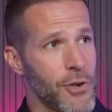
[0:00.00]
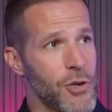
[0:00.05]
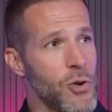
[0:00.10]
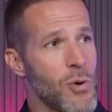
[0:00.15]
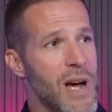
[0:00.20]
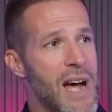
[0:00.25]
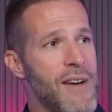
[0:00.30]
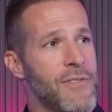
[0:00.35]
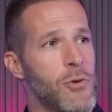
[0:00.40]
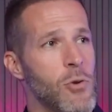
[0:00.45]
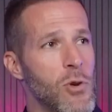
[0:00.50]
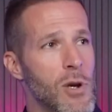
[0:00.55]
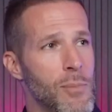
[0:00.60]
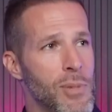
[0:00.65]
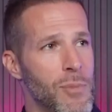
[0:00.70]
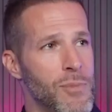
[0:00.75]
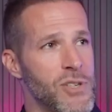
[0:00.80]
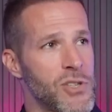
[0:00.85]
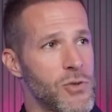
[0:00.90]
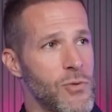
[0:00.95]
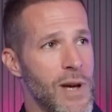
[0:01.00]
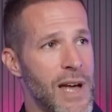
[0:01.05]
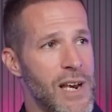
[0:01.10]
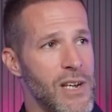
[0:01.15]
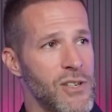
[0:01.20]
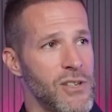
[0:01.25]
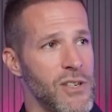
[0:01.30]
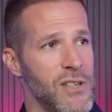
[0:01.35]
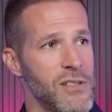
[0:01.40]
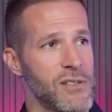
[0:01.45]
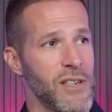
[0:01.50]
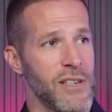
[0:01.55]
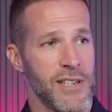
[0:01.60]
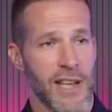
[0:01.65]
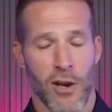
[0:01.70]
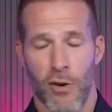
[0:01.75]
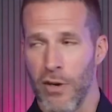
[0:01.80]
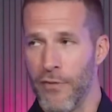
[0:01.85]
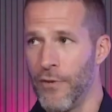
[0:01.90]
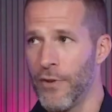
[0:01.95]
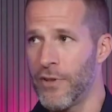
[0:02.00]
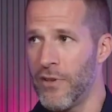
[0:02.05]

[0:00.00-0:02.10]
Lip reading: you have to implement strategies not only for